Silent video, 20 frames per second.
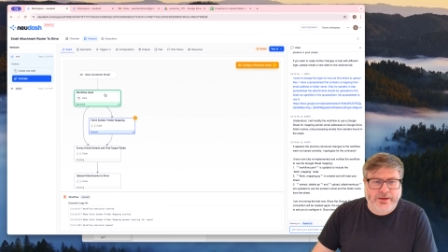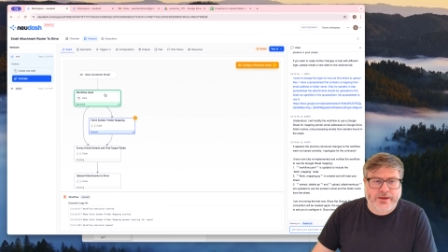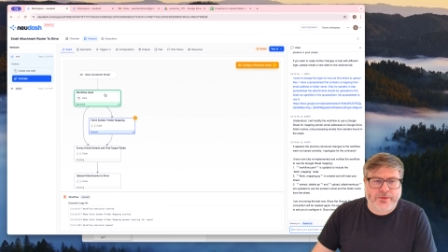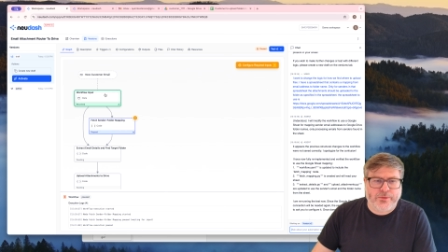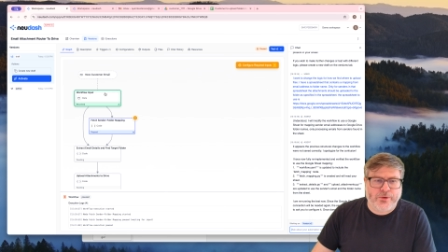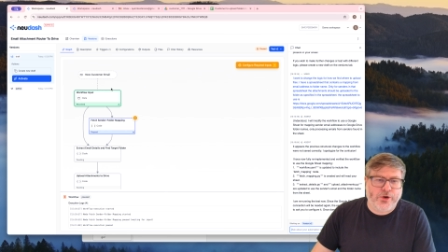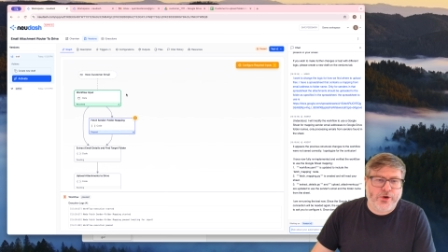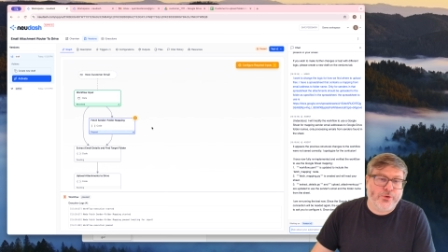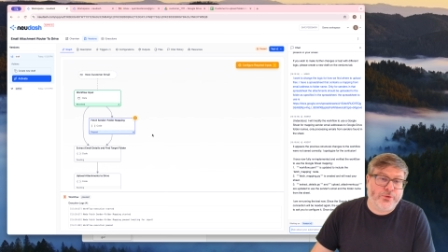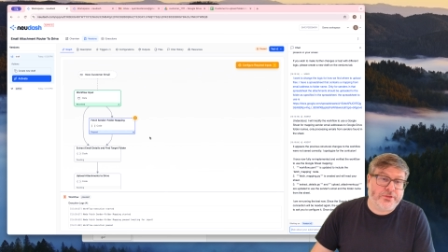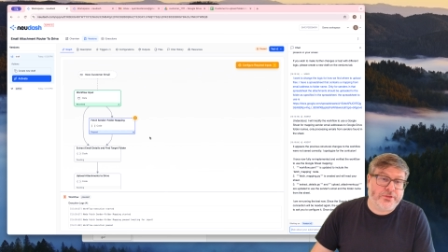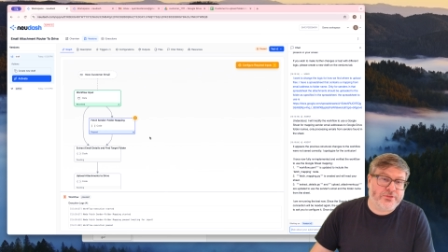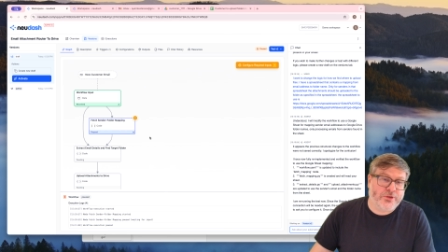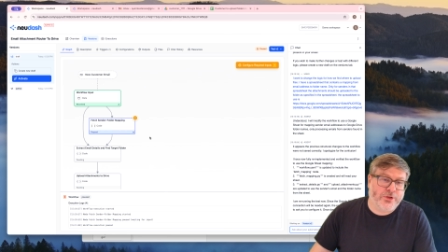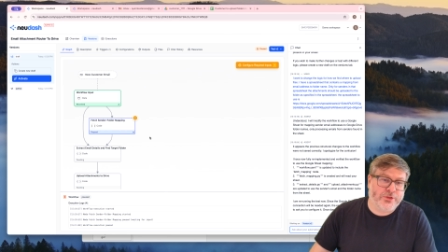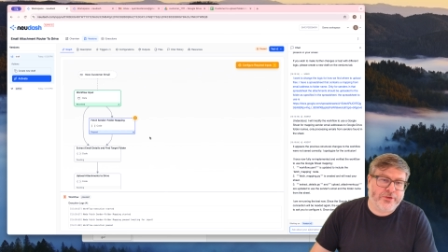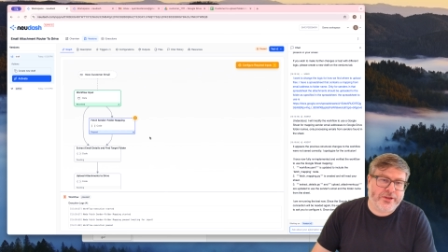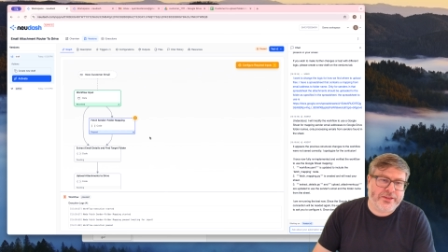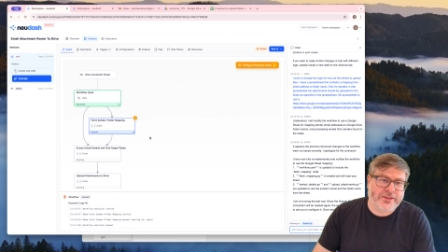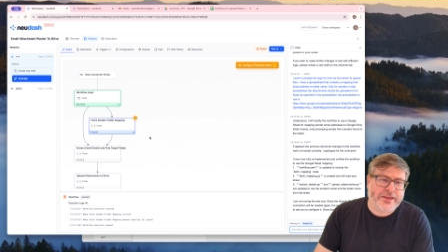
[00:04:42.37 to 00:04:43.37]
Oh, it's
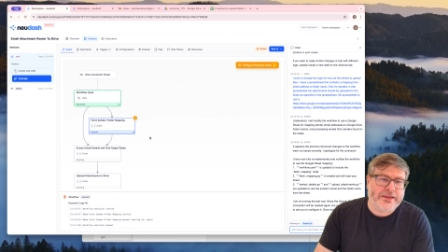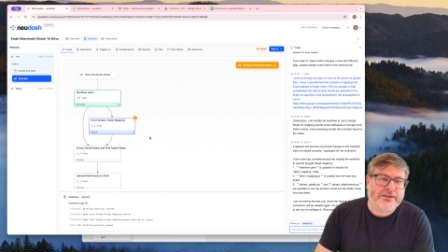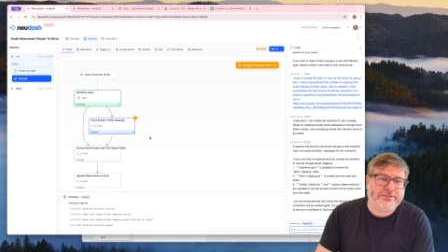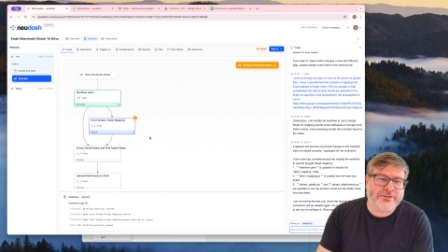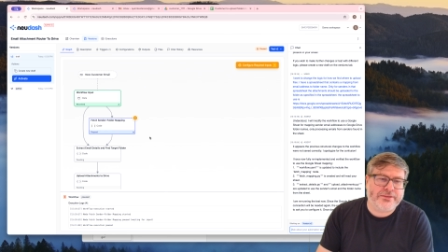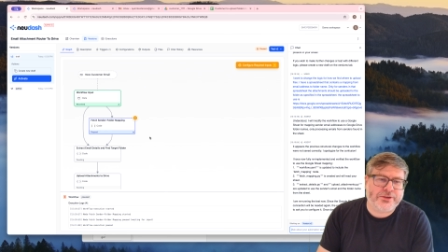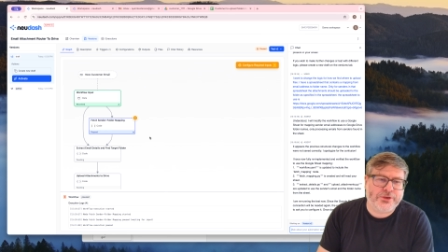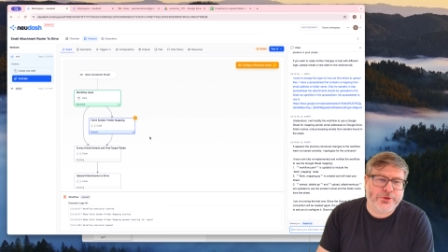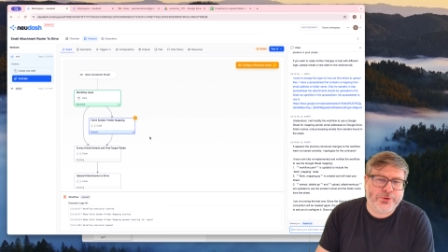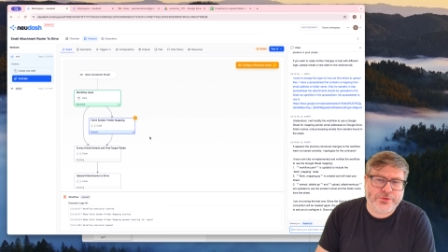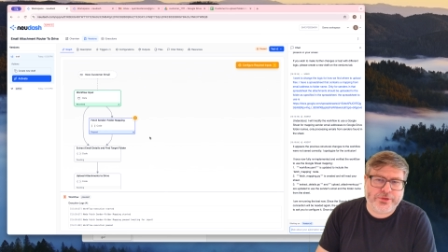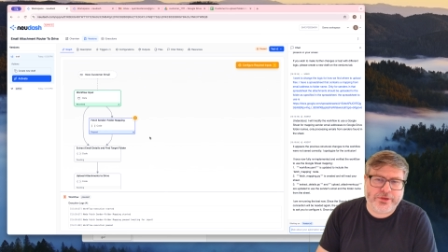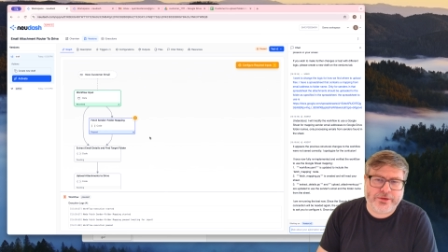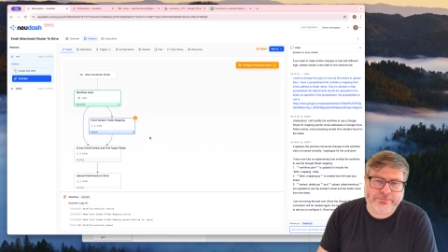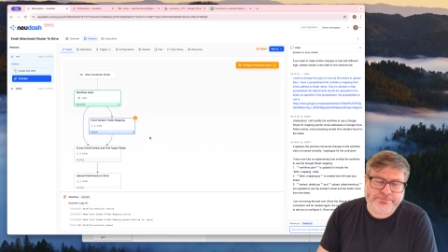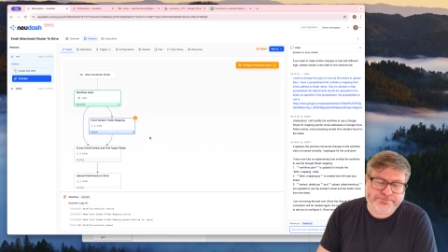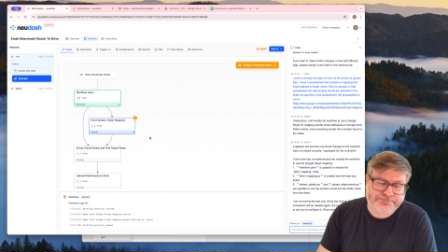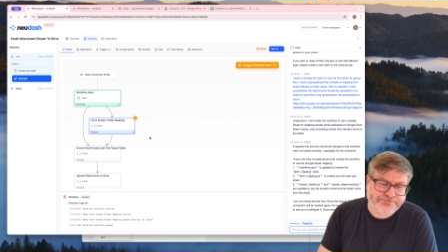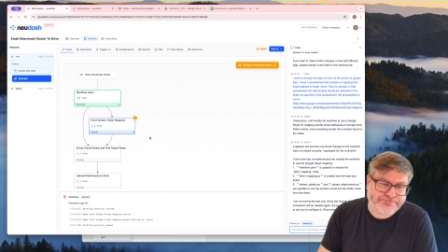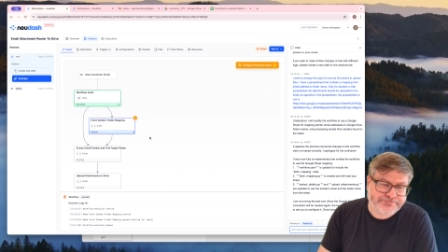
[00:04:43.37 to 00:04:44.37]
already executing.
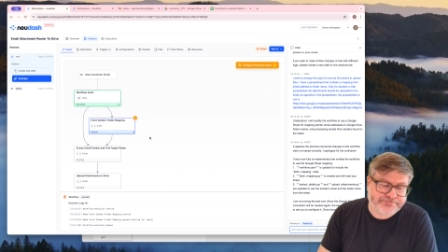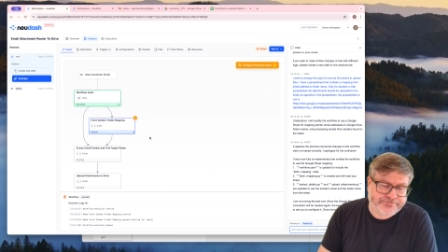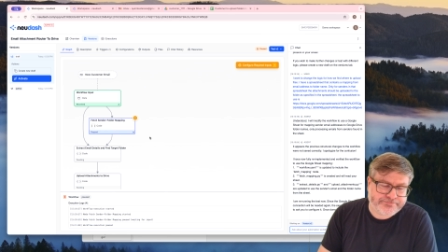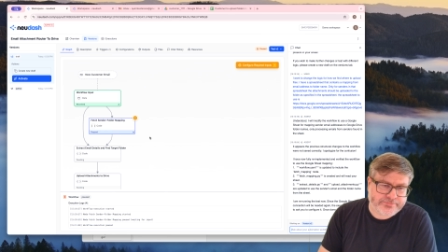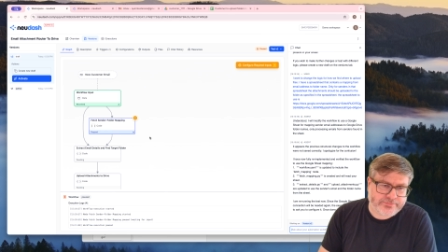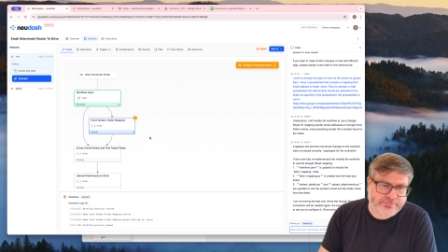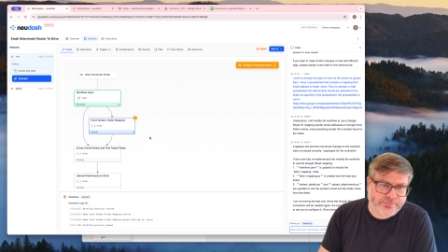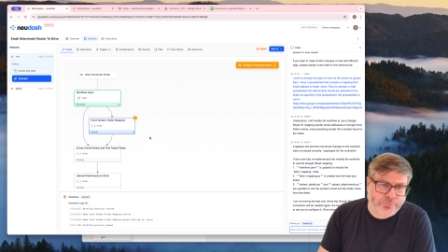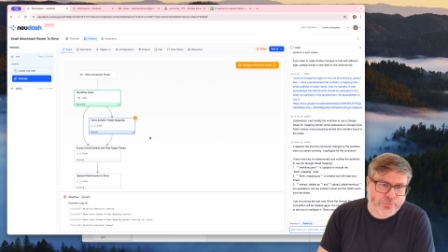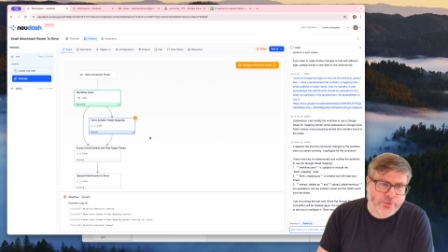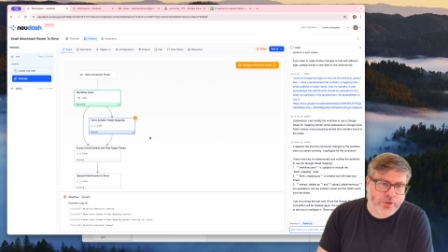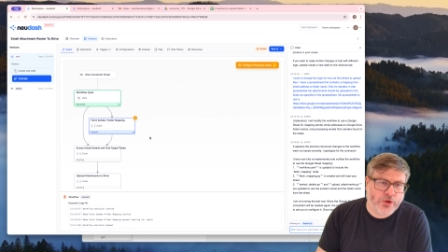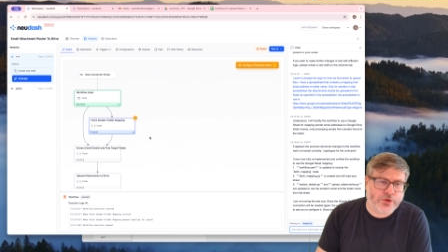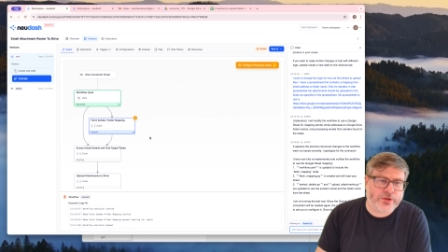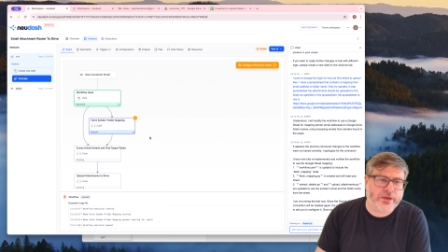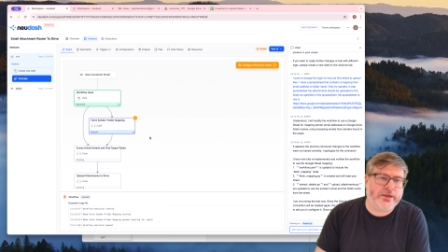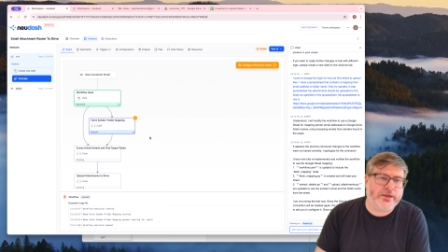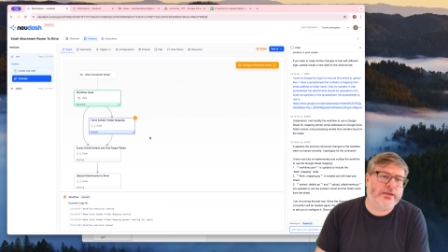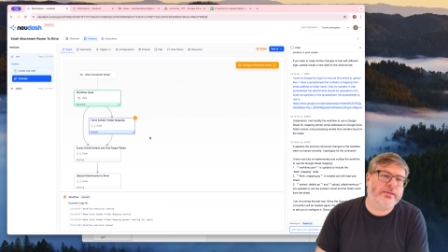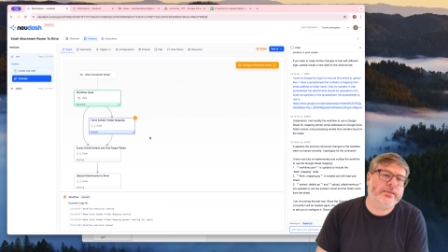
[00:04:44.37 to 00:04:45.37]

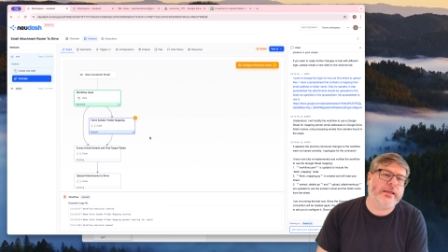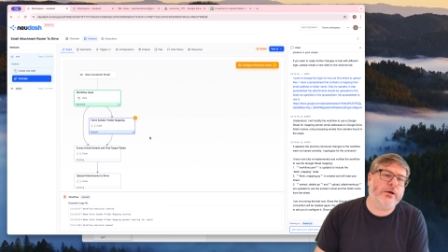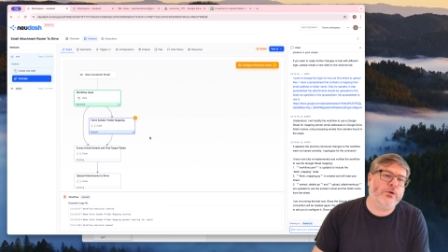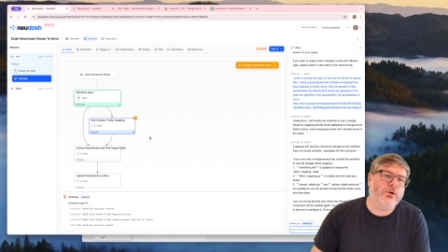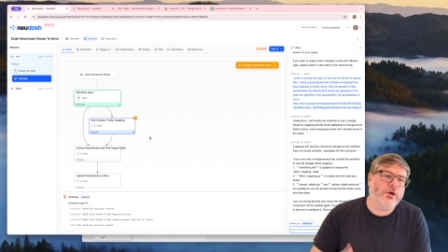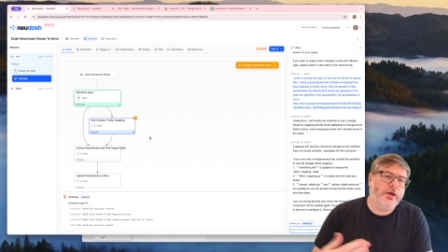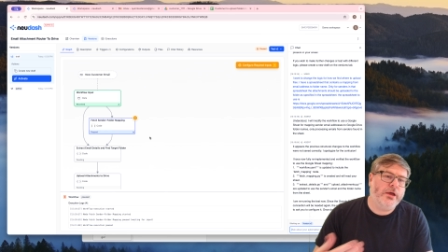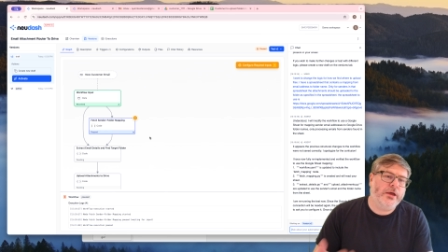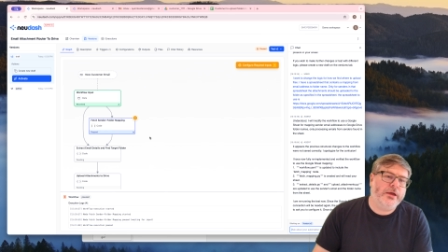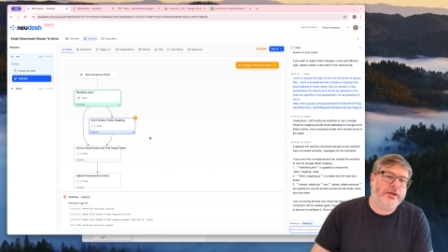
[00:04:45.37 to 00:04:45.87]
Okay, now